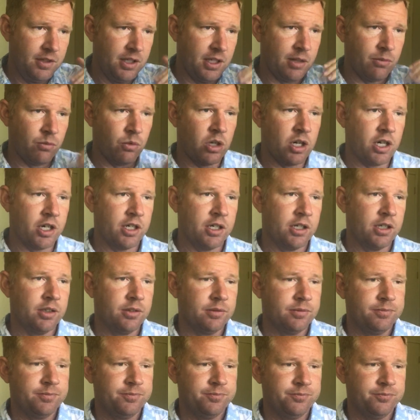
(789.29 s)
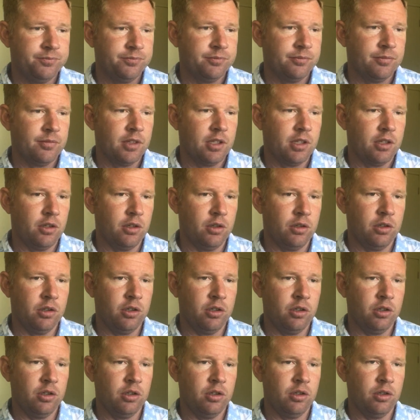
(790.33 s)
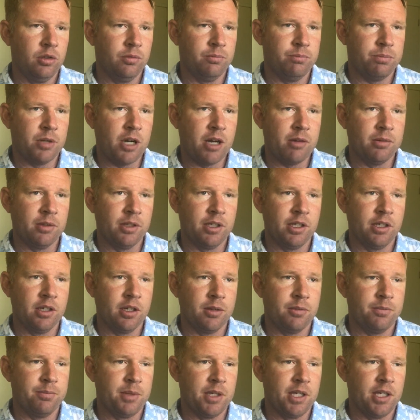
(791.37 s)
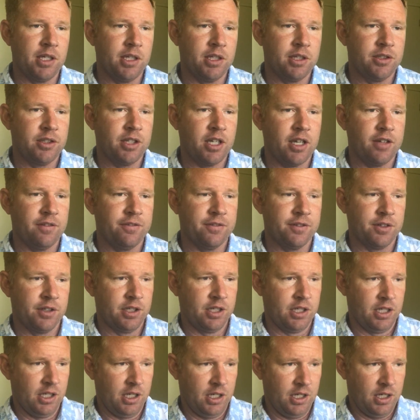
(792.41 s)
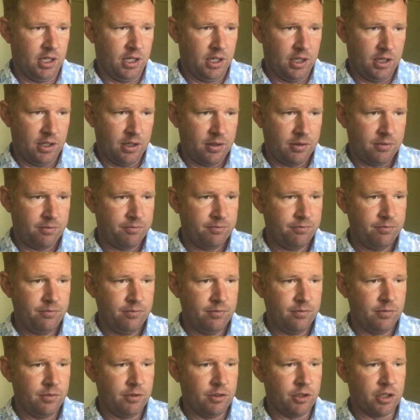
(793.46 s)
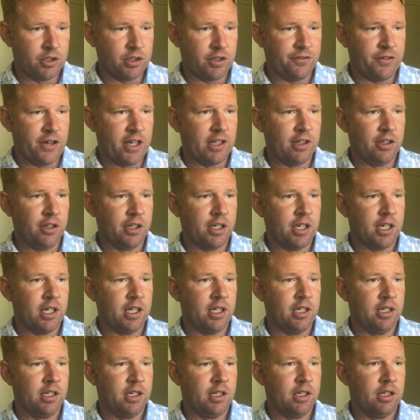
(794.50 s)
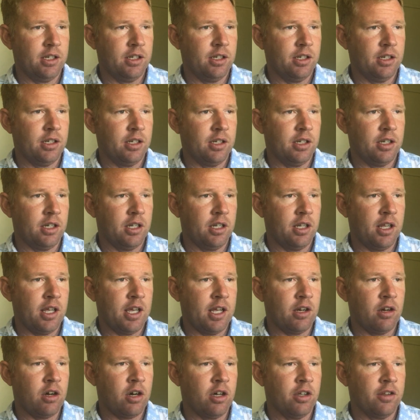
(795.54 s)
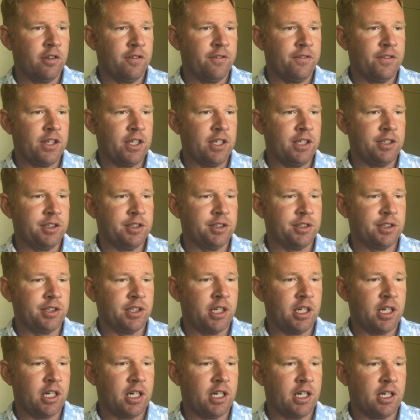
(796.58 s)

in water, you're probably going to be safe. Just if I look at all of these,